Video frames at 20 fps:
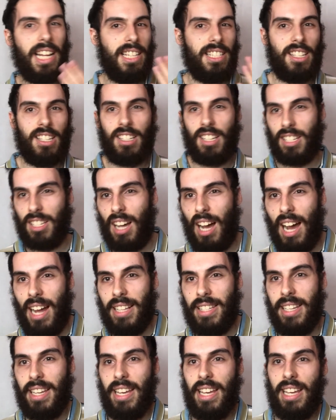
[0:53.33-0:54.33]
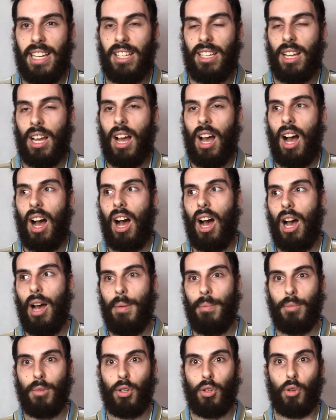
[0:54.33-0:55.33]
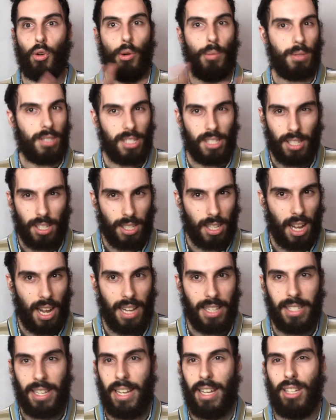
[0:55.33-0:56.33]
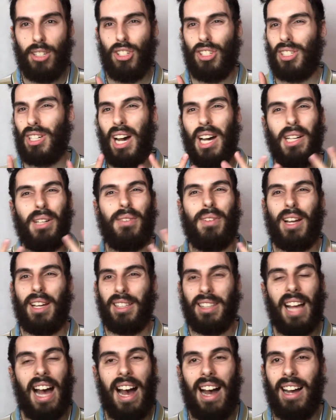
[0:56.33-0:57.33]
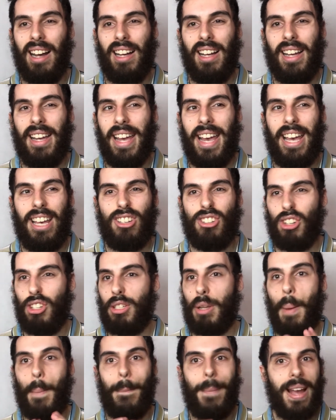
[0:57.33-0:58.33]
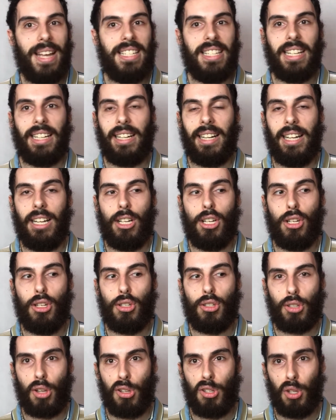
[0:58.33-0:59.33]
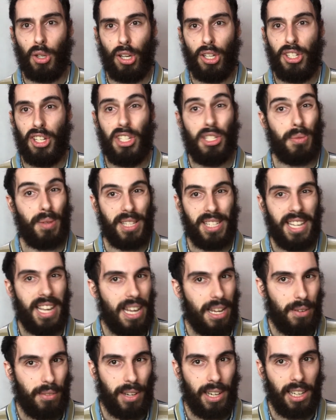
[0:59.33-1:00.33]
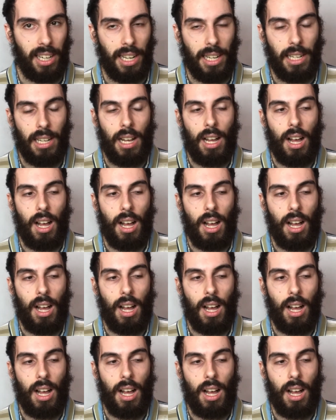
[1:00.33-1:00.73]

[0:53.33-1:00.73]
into society, groups in society, just kind of like that. It's just basically sociology to a T, really.